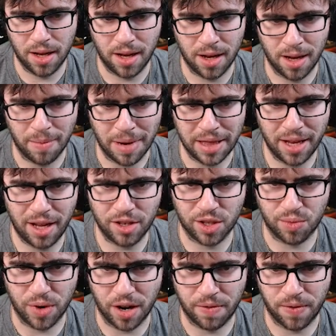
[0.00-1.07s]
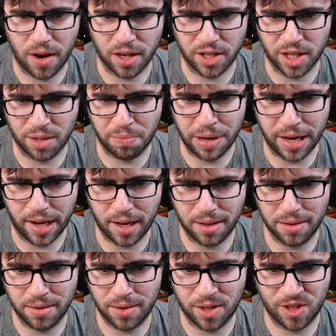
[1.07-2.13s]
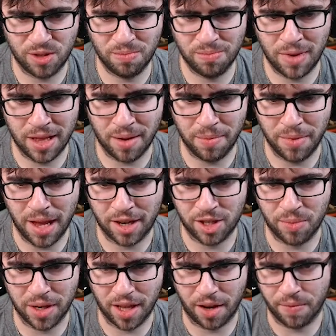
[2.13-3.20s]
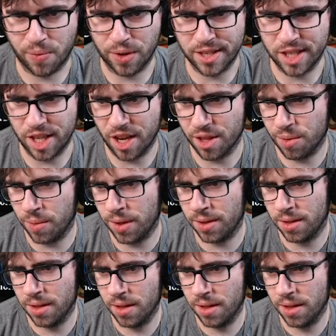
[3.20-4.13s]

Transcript: I think I'll just Ray of Frost this, ping it, and then next turn we could like freeze the other one.